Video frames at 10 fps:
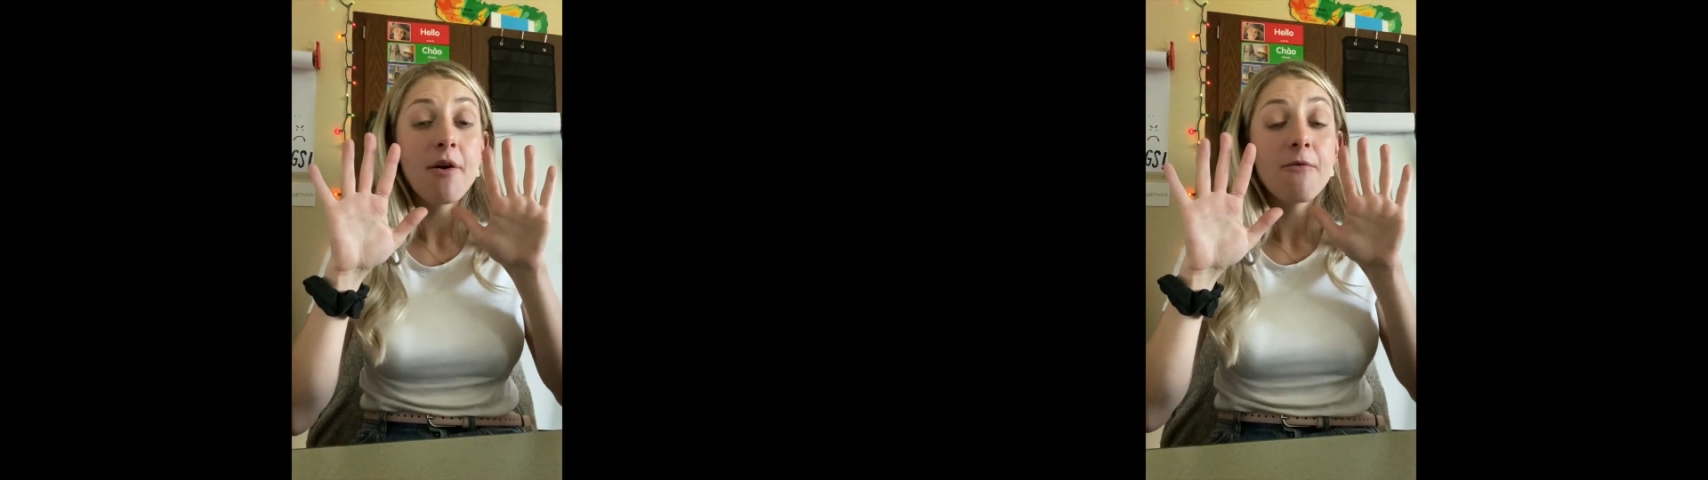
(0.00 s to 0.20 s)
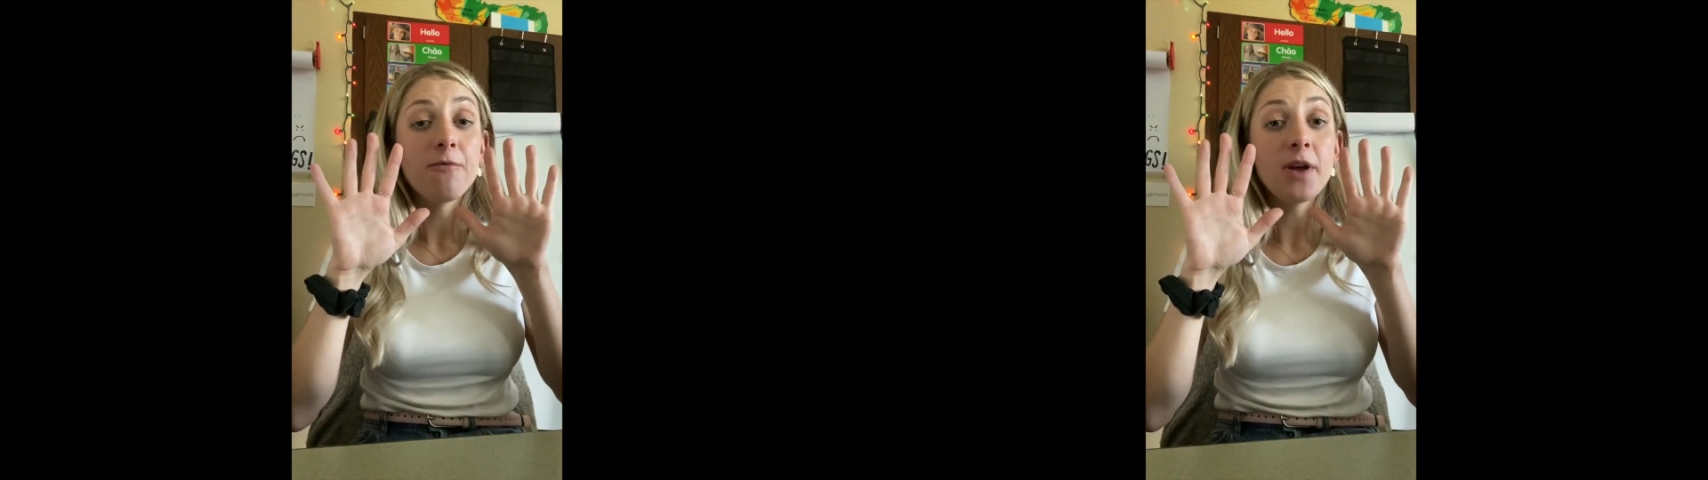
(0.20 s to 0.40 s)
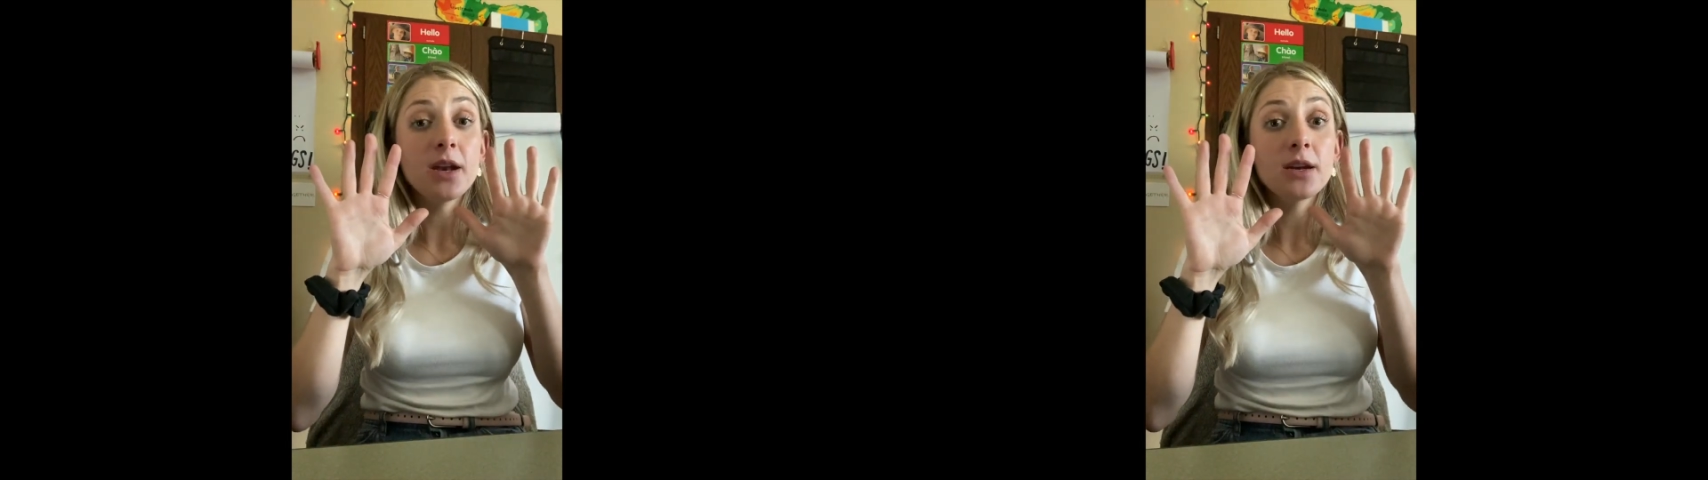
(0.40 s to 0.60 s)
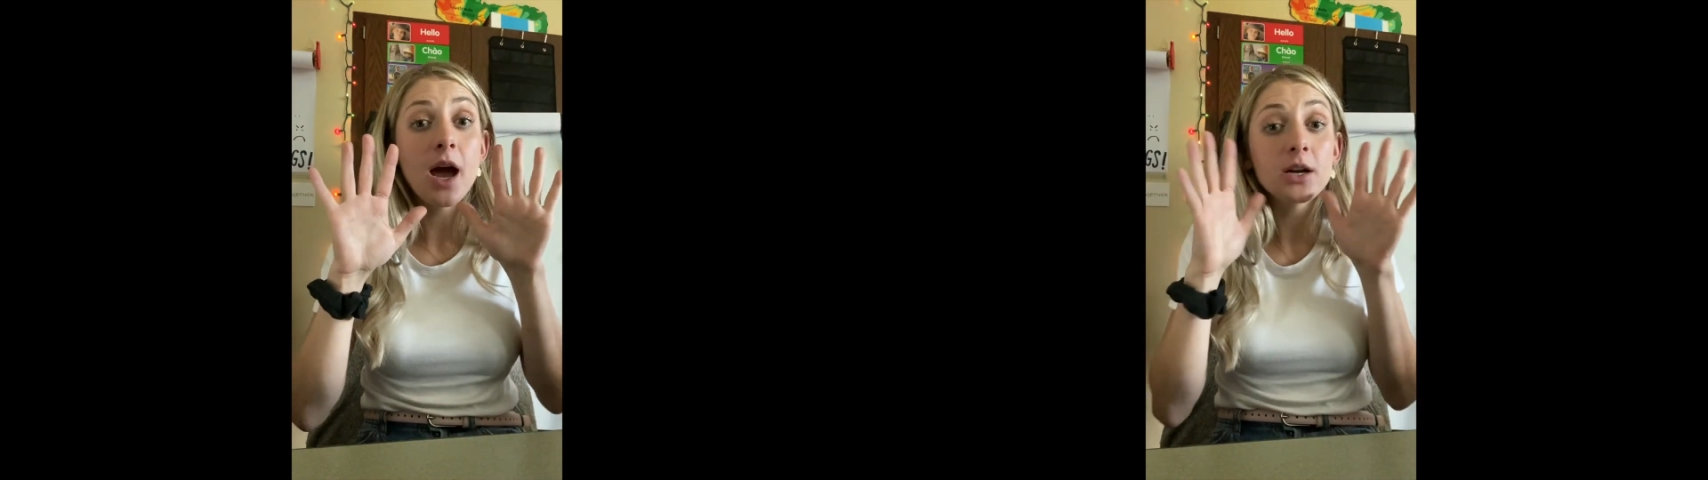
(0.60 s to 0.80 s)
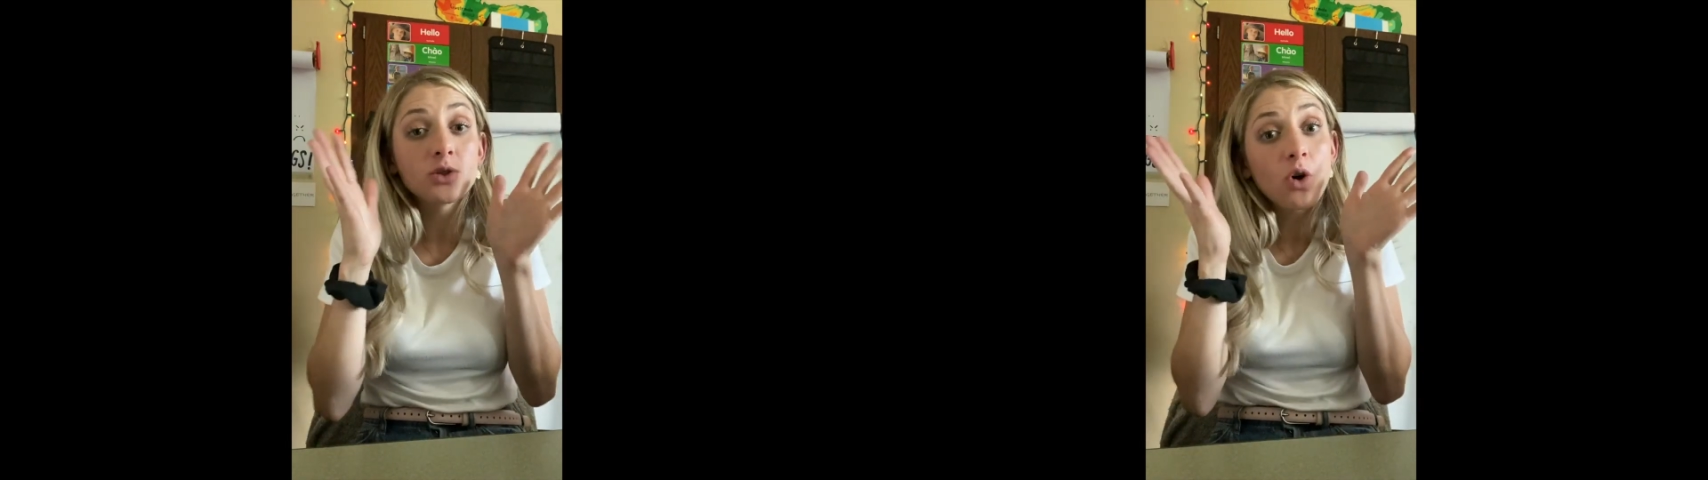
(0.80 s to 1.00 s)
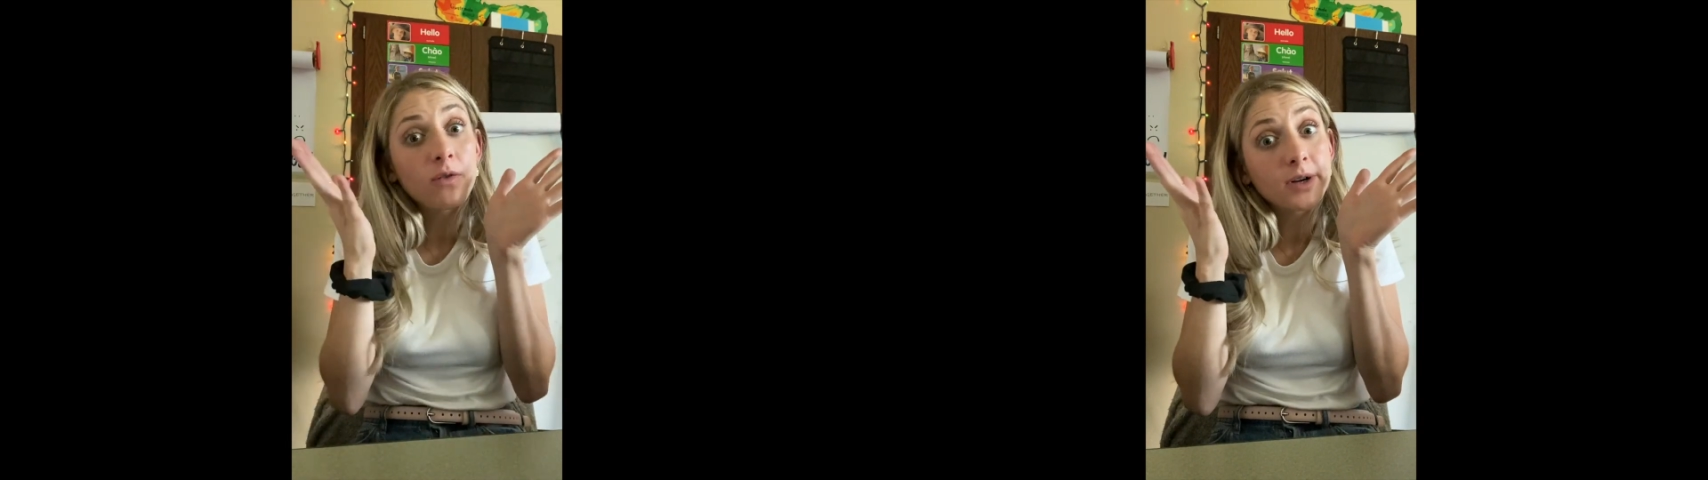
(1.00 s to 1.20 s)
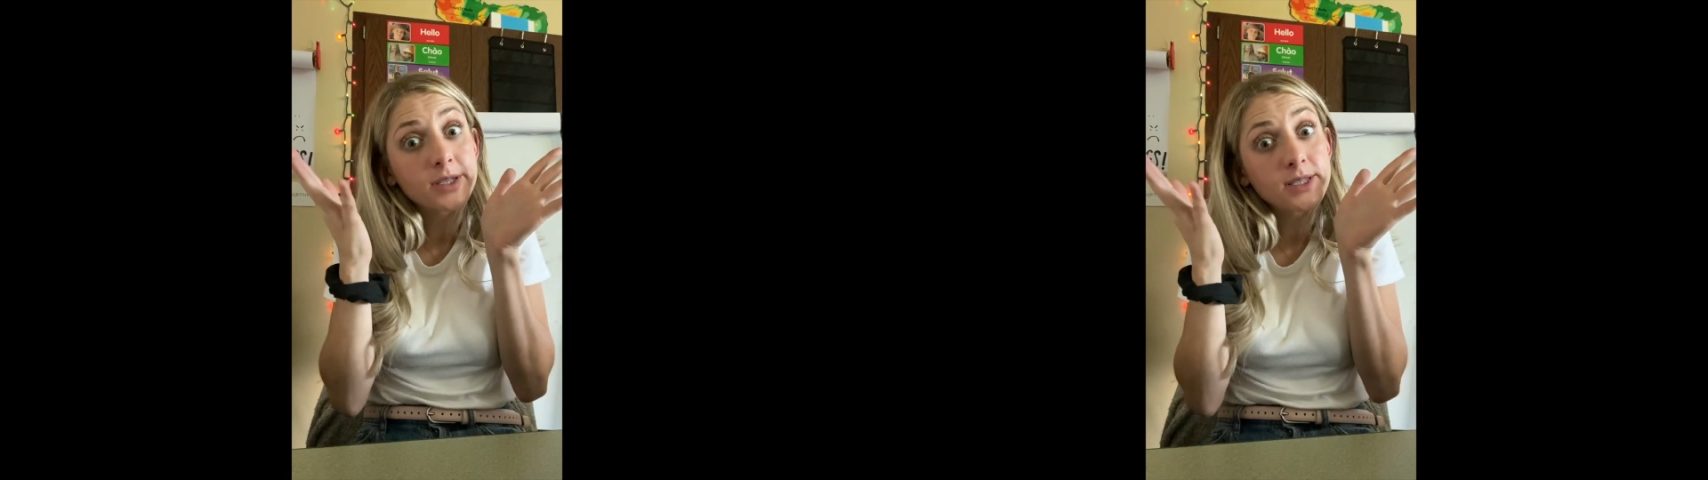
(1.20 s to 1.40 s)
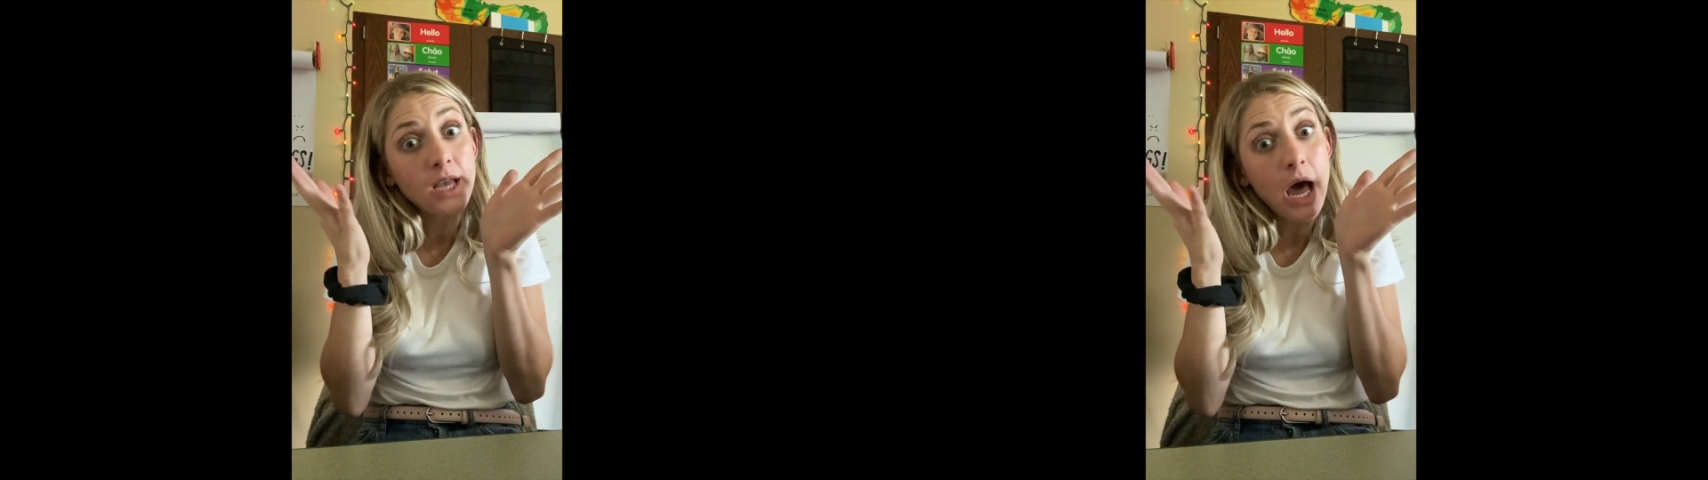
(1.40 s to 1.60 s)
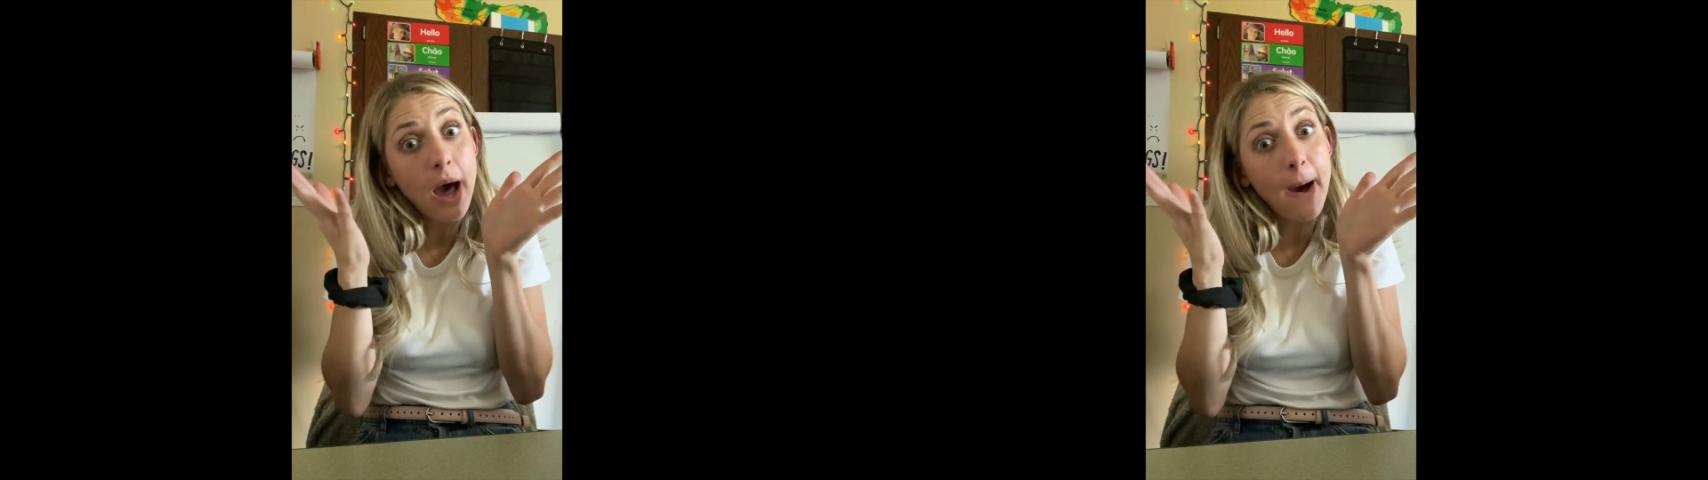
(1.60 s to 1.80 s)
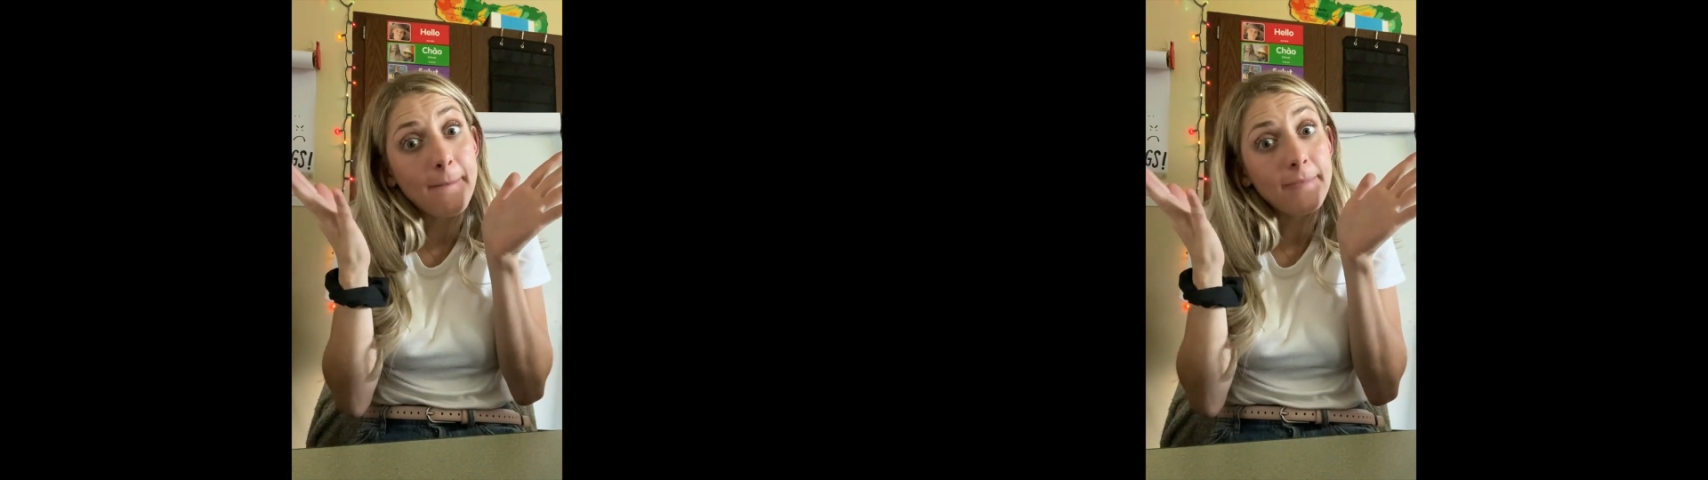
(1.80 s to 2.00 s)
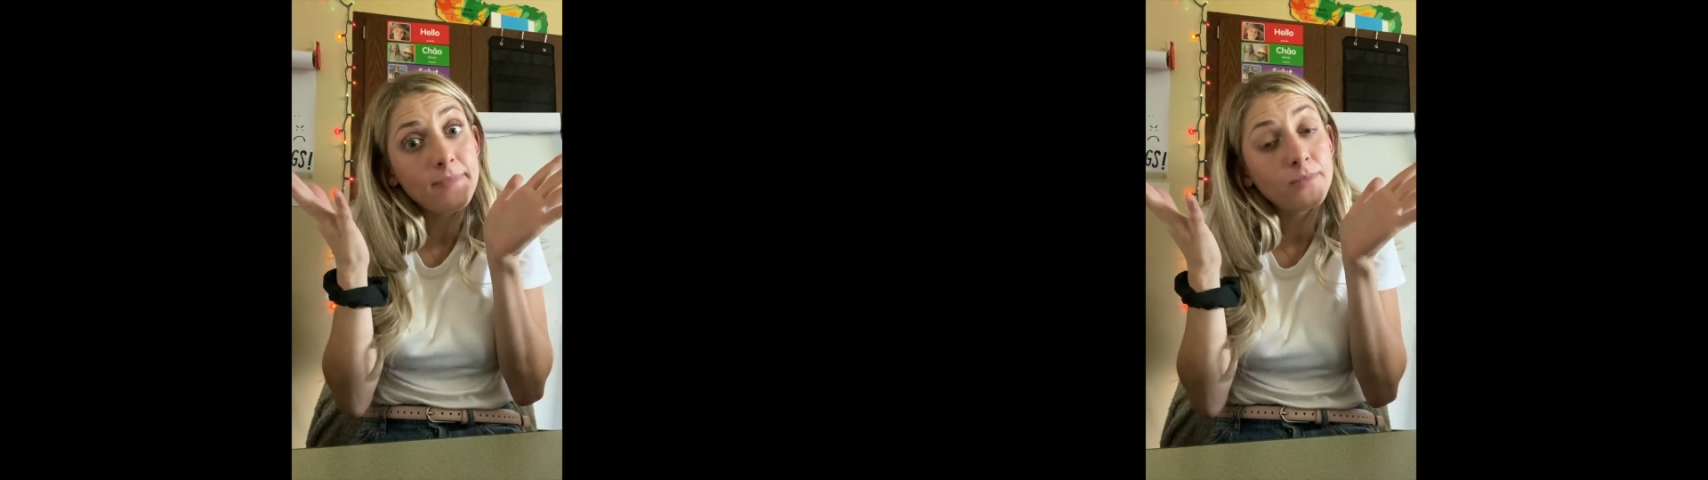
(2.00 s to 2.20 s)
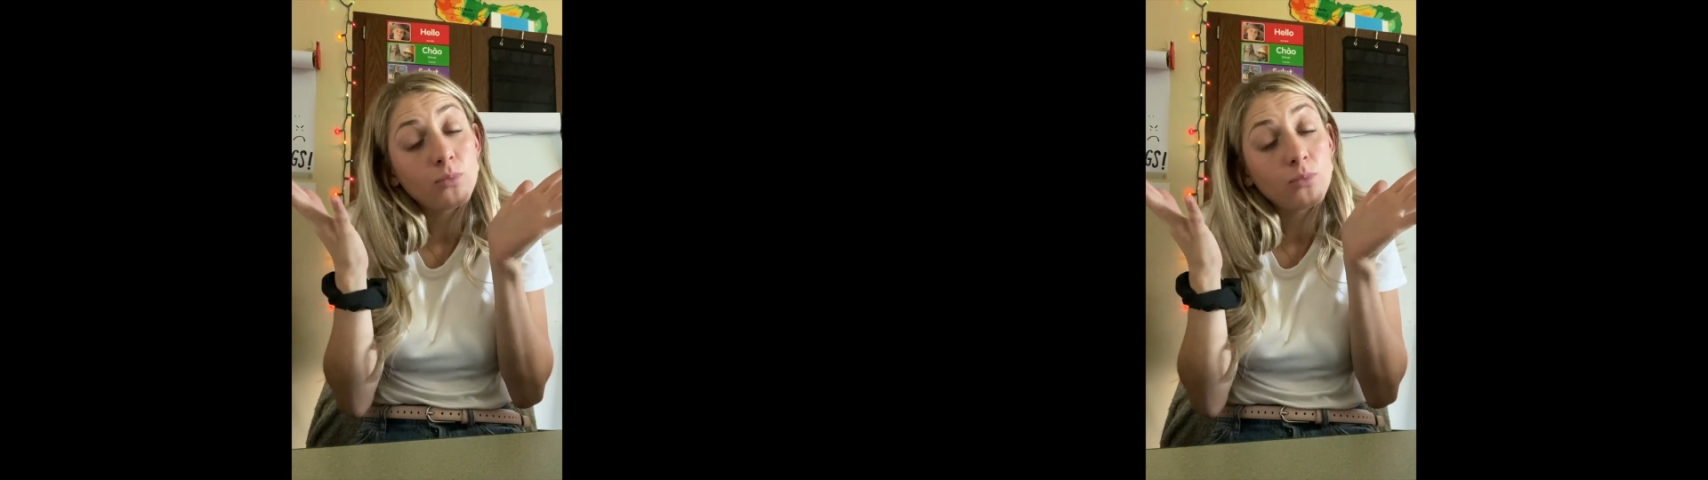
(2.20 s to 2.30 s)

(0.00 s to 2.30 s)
Finn knocked over some,